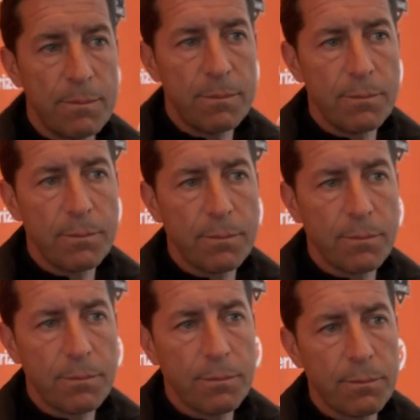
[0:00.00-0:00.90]
And,
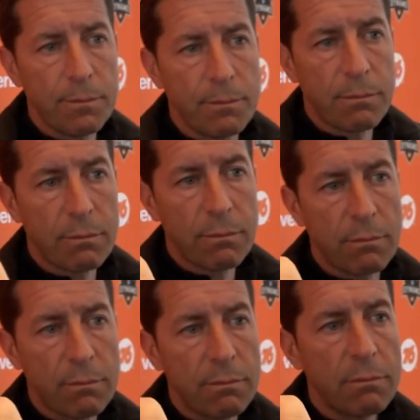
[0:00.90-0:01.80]
you know,
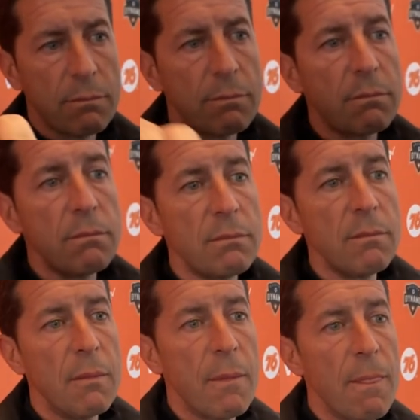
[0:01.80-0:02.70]
you mentioned you played in
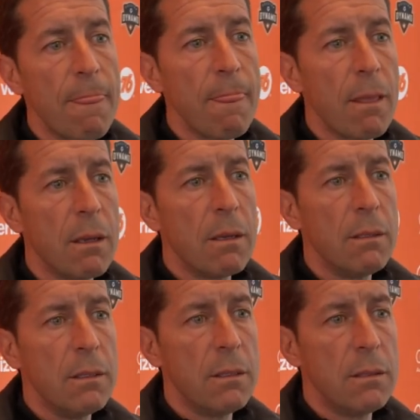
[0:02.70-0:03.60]
Mexico, obviously a
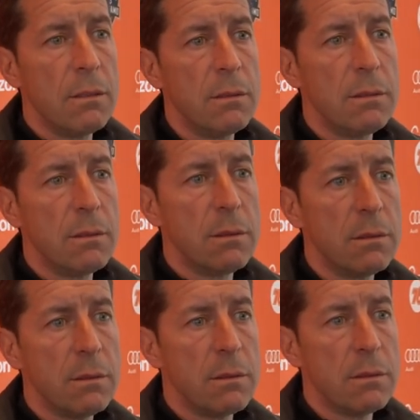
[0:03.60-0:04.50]
big result last
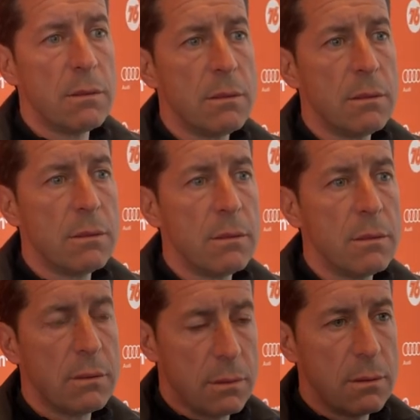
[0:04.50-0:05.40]
night for
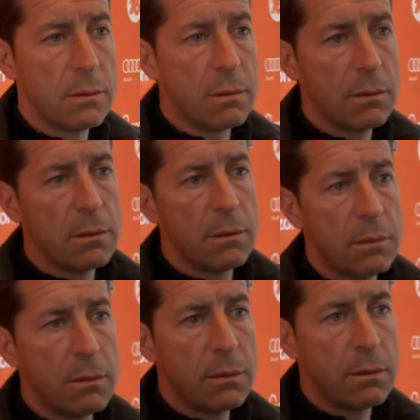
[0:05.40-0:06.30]
MLS, for MLS
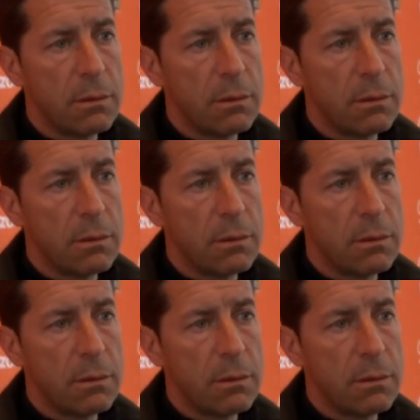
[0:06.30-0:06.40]
clubs.